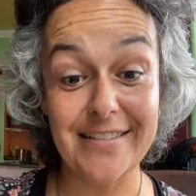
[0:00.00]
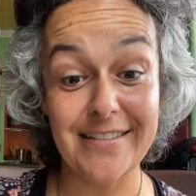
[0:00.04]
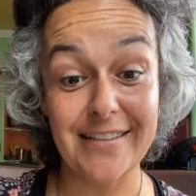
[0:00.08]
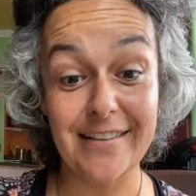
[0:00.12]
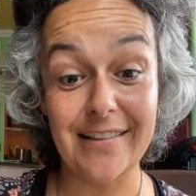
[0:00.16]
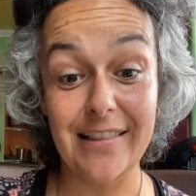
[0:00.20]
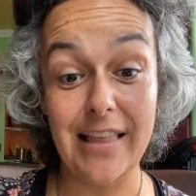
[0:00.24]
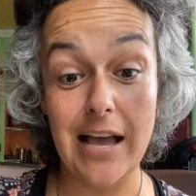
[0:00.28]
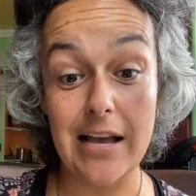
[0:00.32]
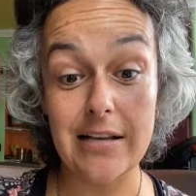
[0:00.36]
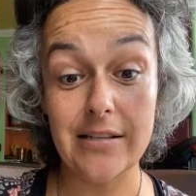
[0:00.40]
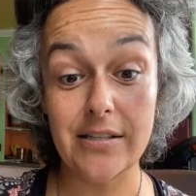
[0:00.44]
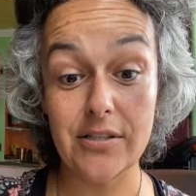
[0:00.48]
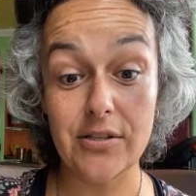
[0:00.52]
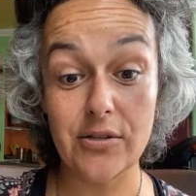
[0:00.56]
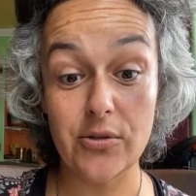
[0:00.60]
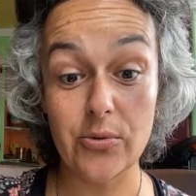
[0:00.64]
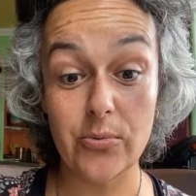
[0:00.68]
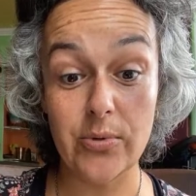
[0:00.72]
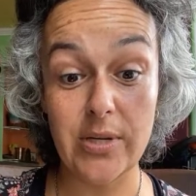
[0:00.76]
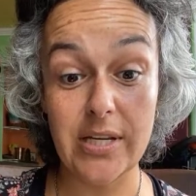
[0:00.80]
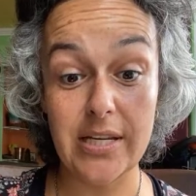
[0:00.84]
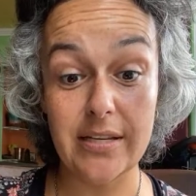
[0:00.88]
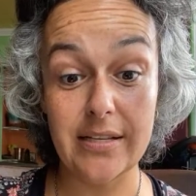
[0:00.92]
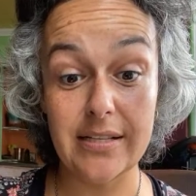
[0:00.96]
the last 2
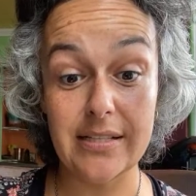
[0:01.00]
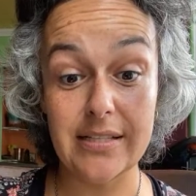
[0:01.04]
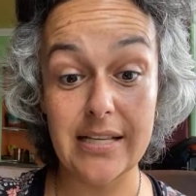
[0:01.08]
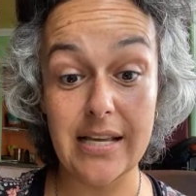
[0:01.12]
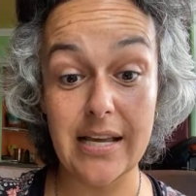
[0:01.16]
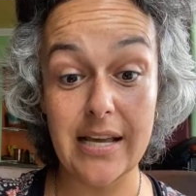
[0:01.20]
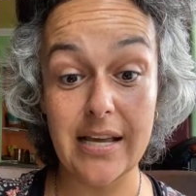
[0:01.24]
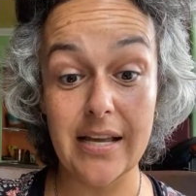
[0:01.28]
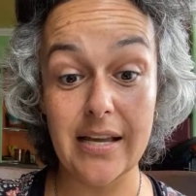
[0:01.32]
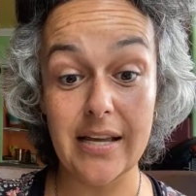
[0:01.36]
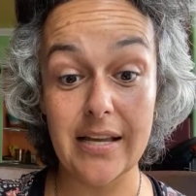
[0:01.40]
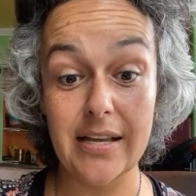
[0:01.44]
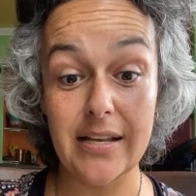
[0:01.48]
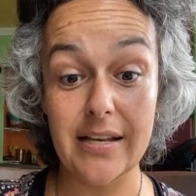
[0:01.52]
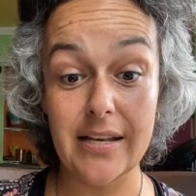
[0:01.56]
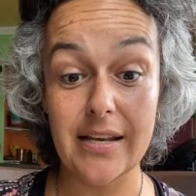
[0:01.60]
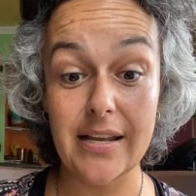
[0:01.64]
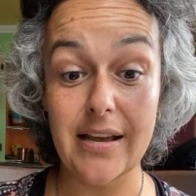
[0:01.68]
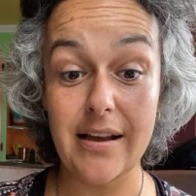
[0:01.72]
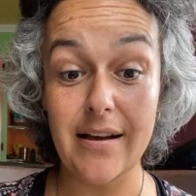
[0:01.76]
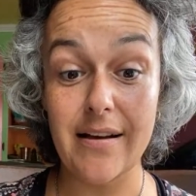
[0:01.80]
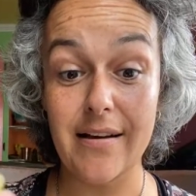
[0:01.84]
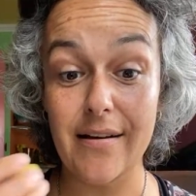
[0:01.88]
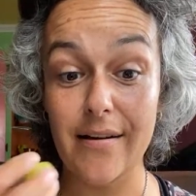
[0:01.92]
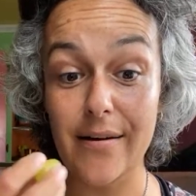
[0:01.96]
weeks, and
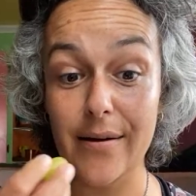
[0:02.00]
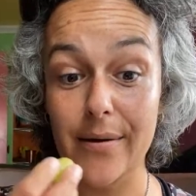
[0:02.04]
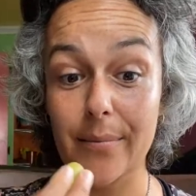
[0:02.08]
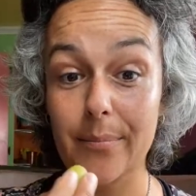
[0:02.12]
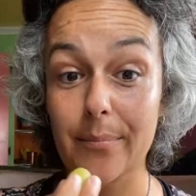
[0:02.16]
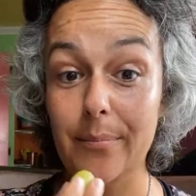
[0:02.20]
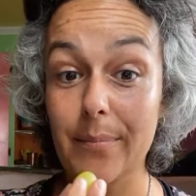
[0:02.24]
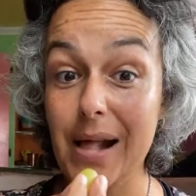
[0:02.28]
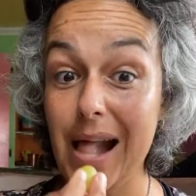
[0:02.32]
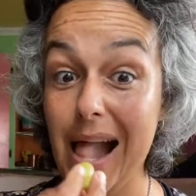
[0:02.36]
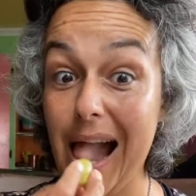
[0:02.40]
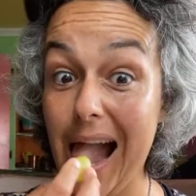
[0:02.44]
I'm